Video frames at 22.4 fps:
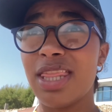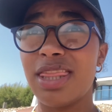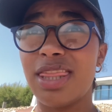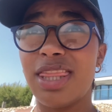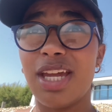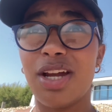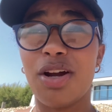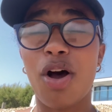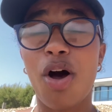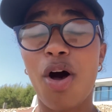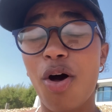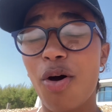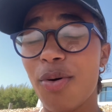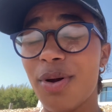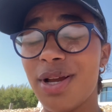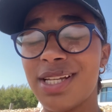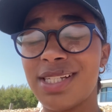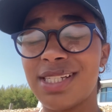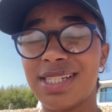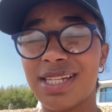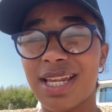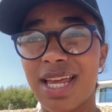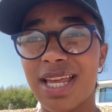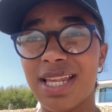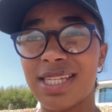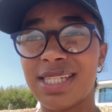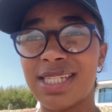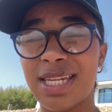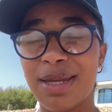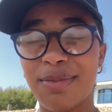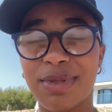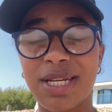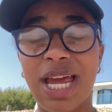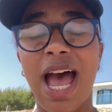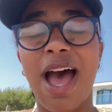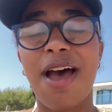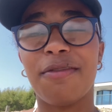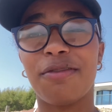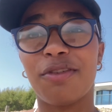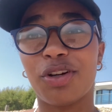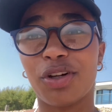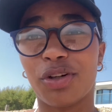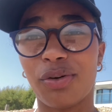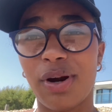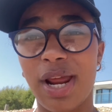They always seem to
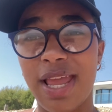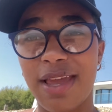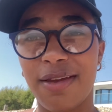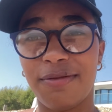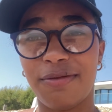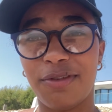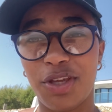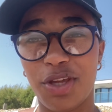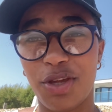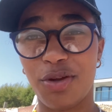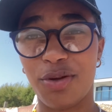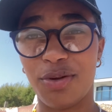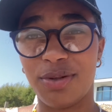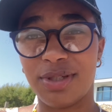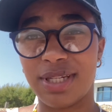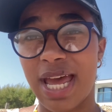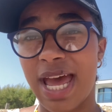have great views